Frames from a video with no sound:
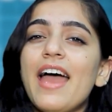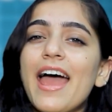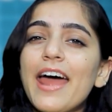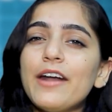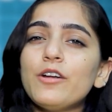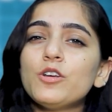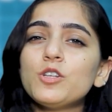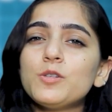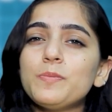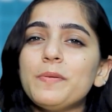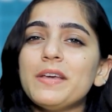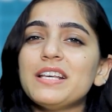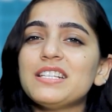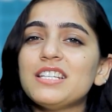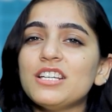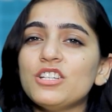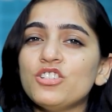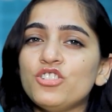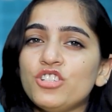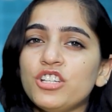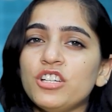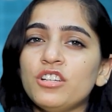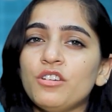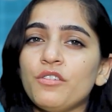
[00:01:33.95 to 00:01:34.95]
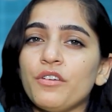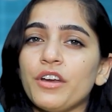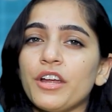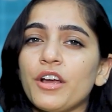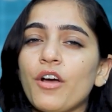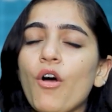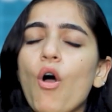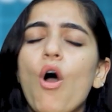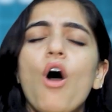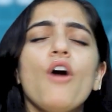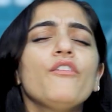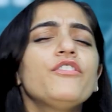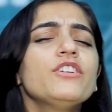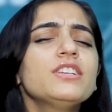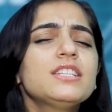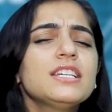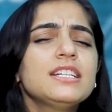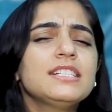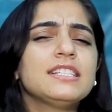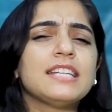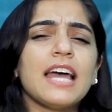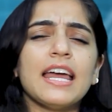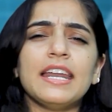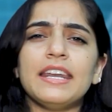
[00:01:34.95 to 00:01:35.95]
Aerospace engineering offers
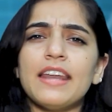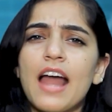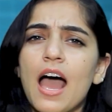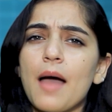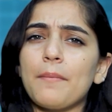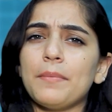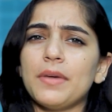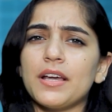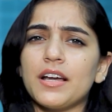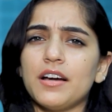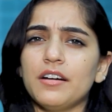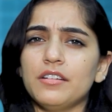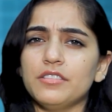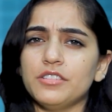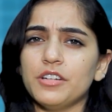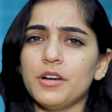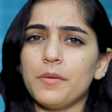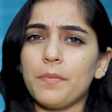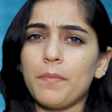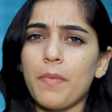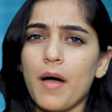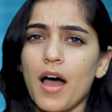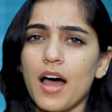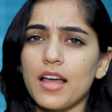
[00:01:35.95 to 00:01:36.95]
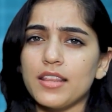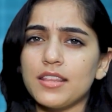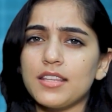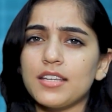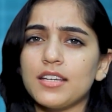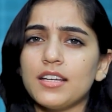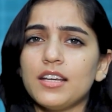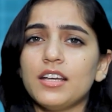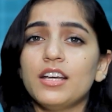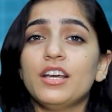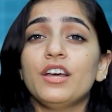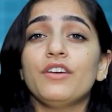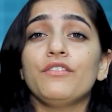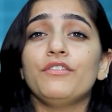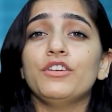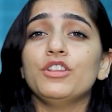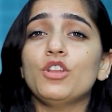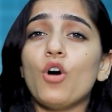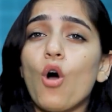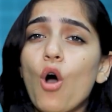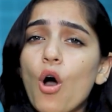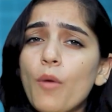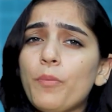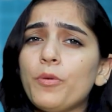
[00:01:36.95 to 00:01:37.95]
a dynamic career path
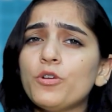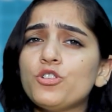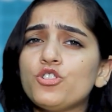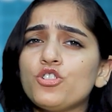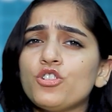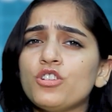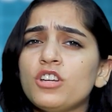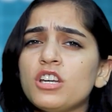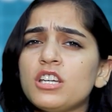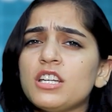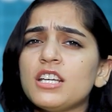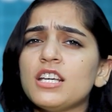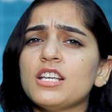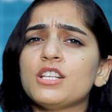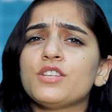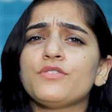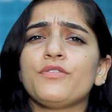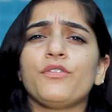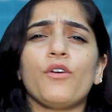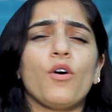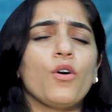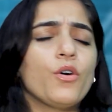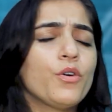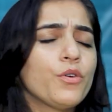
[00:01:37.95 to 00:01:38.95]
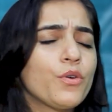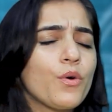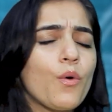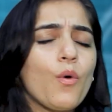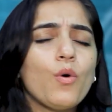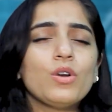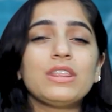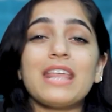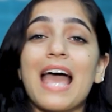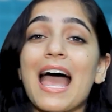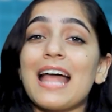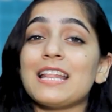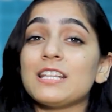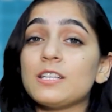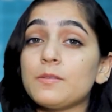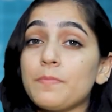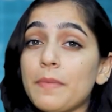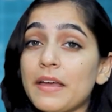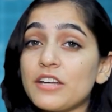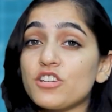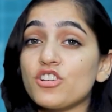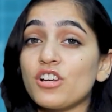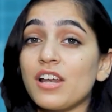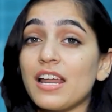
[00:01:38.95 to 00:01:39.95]
with opportunities for growth and
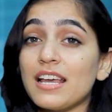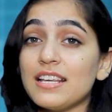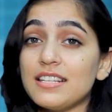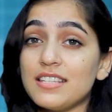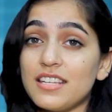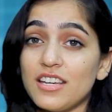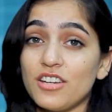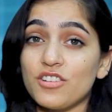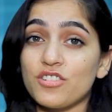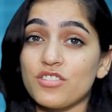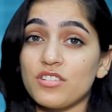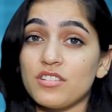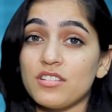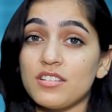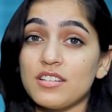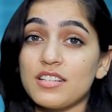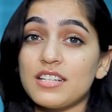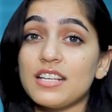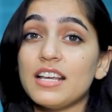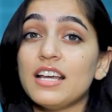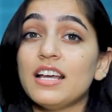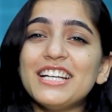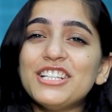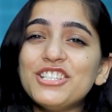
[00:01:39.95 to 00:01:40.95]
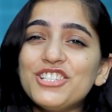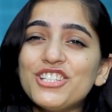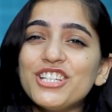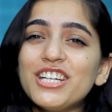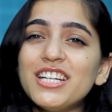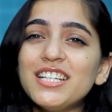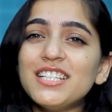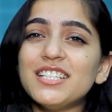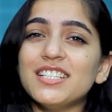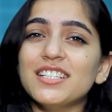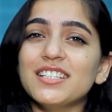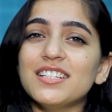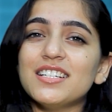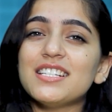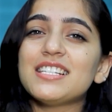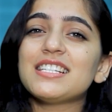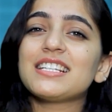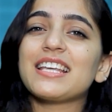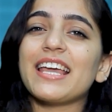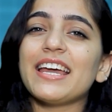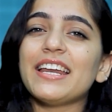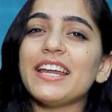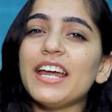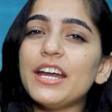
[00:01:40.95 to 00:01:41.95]
specializations.
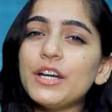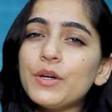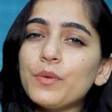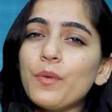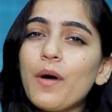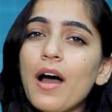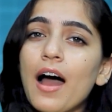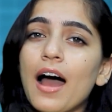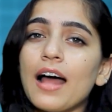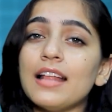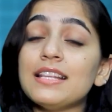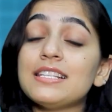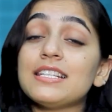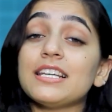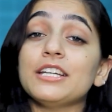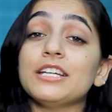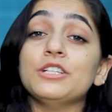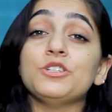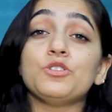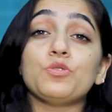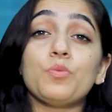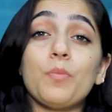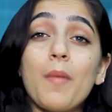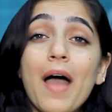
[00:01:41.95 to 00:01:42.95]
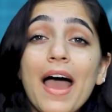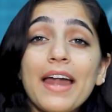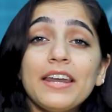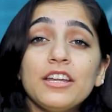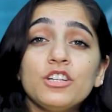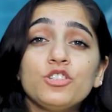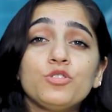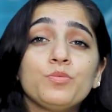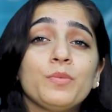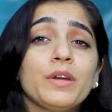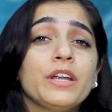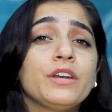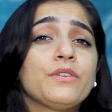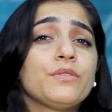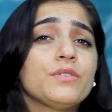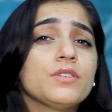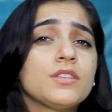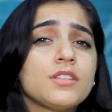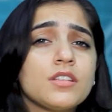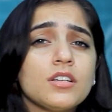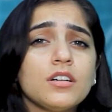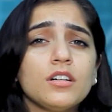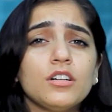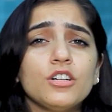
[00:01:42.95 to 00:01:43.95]
Engineers can advance into management,
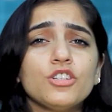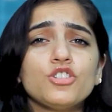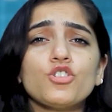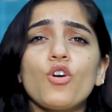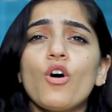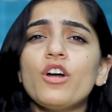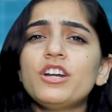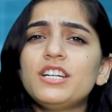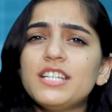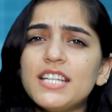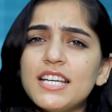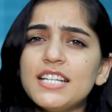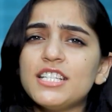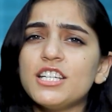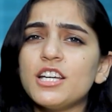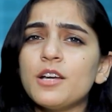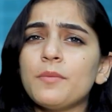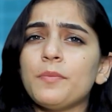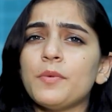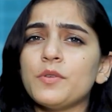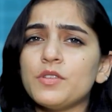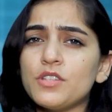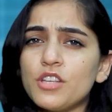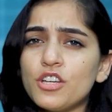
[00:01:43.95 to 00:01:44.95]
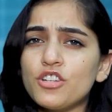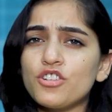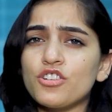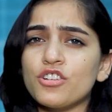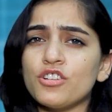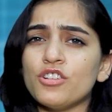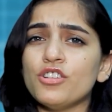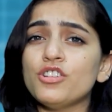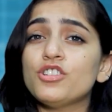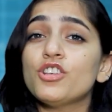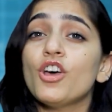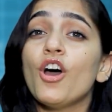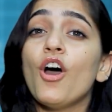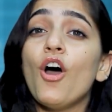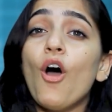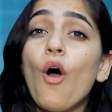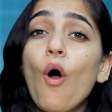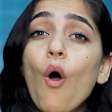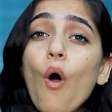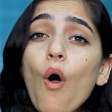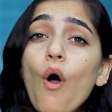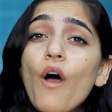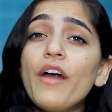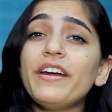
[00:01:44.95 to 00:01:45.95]
research, or teaching positions,
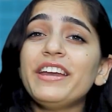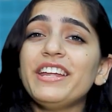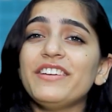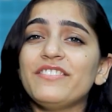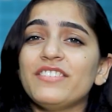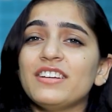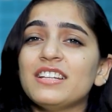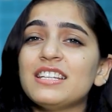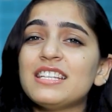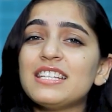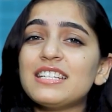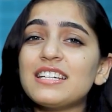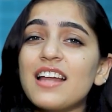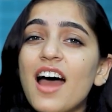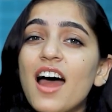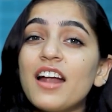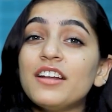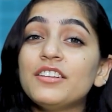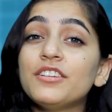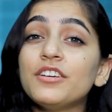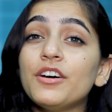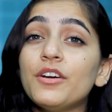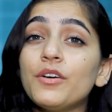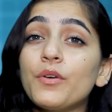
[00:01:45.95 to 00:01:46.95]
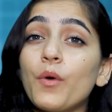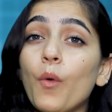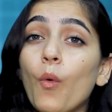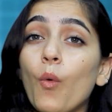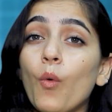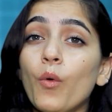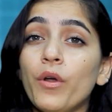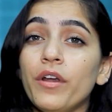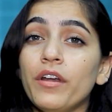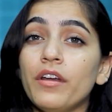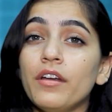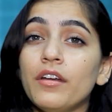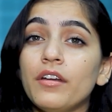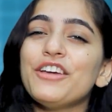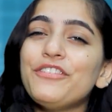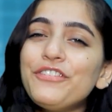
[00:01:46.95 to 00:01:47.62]
or even start their own.